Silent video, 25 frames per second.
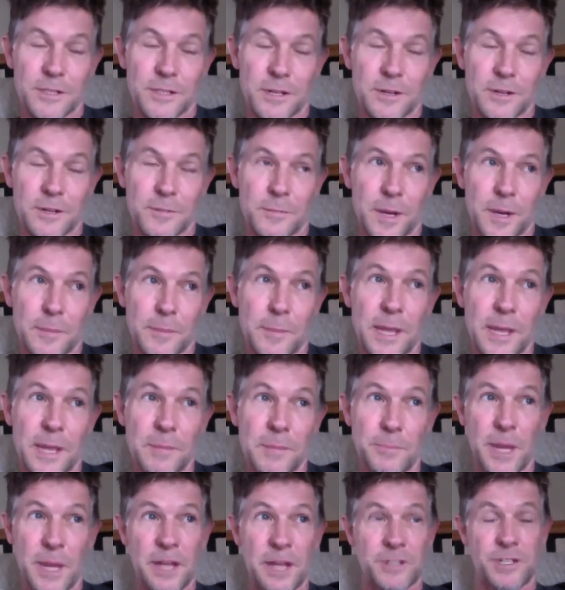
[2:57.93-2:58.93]
And my main
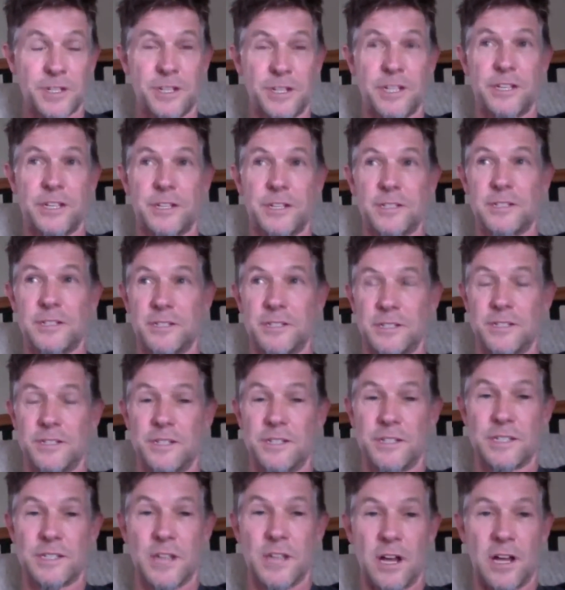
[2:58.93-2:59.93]
passion is
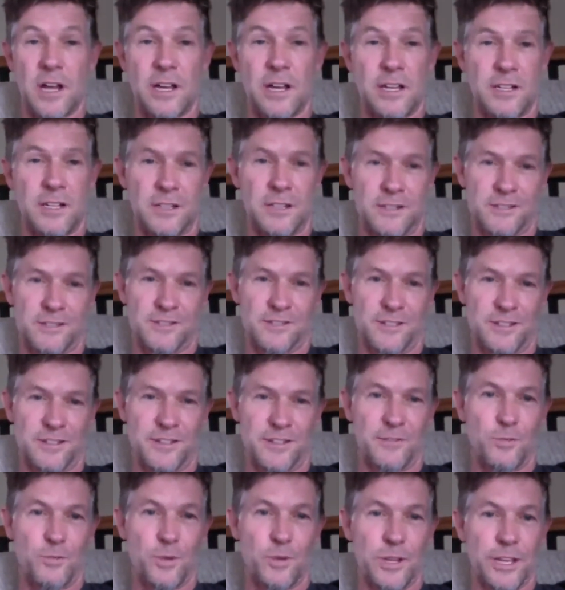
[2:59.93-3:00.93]
design,
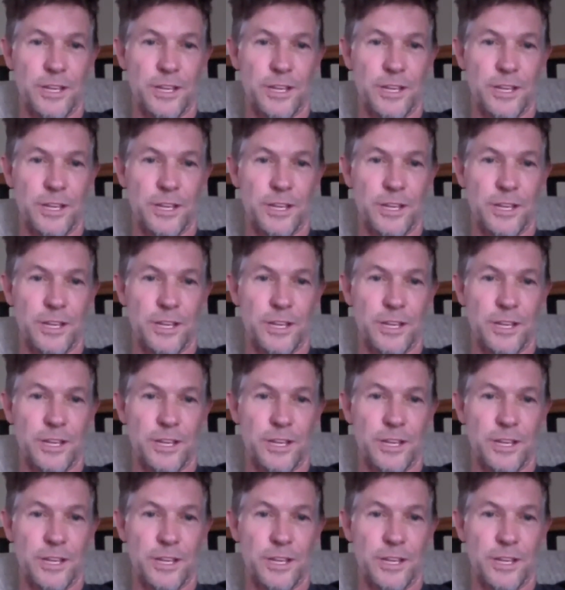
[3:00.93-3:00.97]
it really